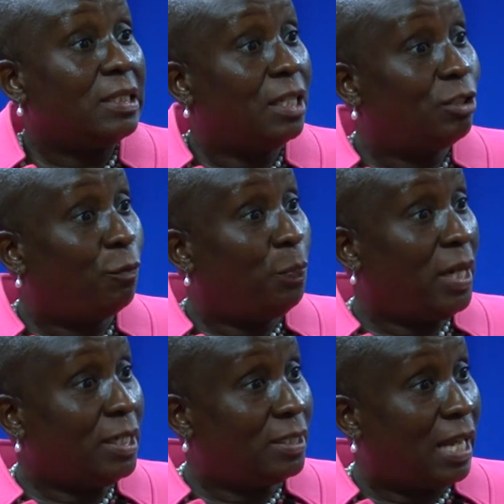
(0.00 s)
sense of
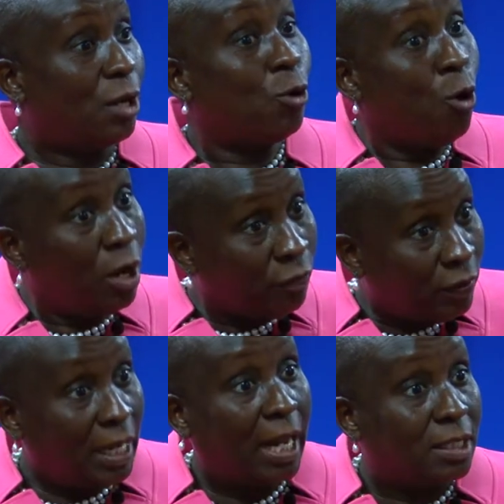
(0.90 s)
peace and
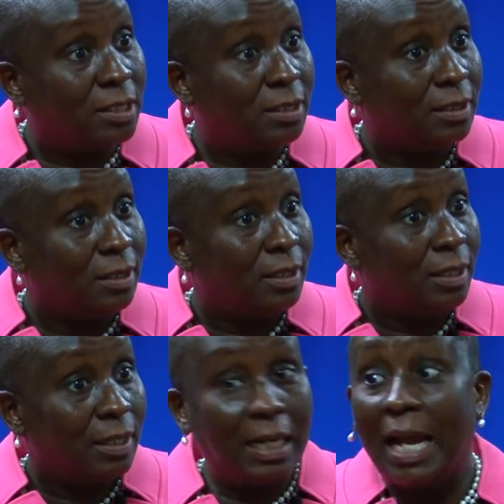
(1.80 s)
confidence
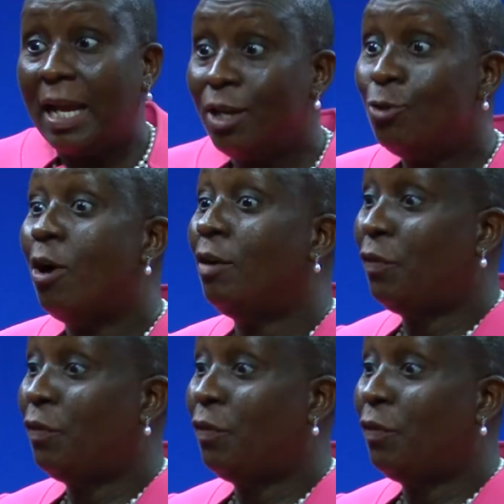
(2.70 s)
that I can do all